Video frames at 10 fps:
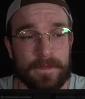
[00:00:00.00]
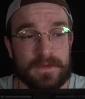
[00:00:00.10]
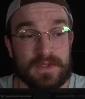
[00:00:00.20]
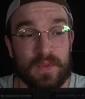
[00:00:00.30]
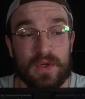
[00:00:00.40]

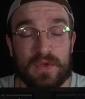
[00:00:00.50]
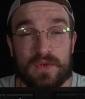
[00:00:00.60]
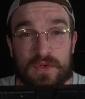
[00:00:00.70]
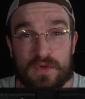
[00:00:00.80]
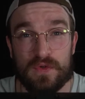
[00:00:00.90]
So what you
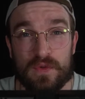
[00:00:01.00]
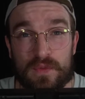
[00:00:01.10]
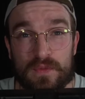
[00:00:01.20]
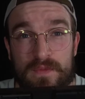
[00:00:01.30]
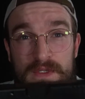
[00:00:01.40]
can
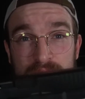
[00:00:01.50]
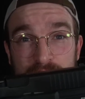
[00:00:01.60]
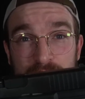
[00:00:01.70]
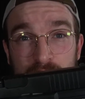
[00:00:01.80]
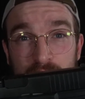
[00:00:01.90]
do
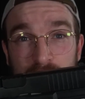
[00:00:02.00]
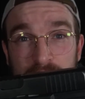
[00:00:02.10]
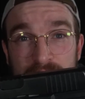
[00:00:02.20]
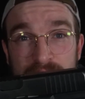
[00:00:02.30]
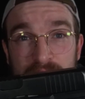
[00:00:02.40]
is put one of
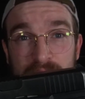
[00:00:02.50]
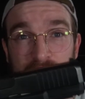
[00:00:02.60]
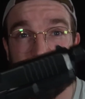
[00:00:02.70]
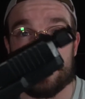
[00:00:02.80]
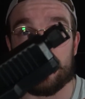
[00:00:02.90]
these little
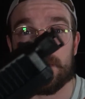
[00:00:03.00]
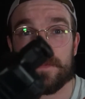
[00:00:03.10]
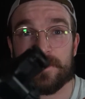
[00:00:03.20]
guys on it,